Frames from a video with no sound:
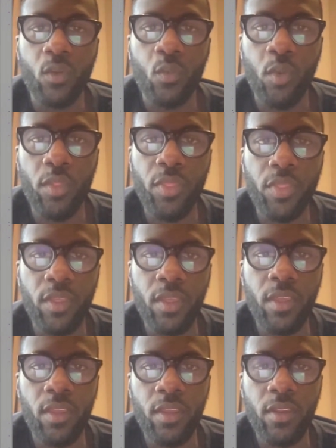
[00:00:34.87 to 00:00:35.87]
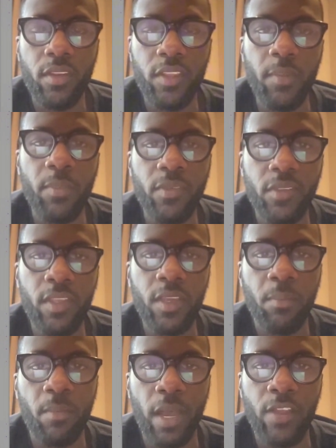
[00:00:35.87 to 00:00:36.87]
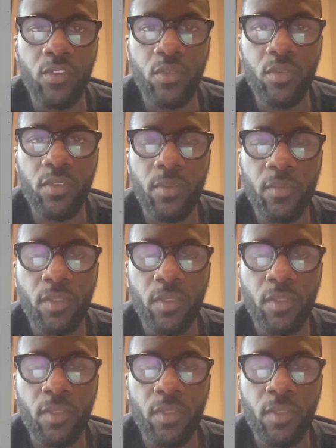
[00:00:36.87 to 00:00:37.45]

with the DeepSeek modules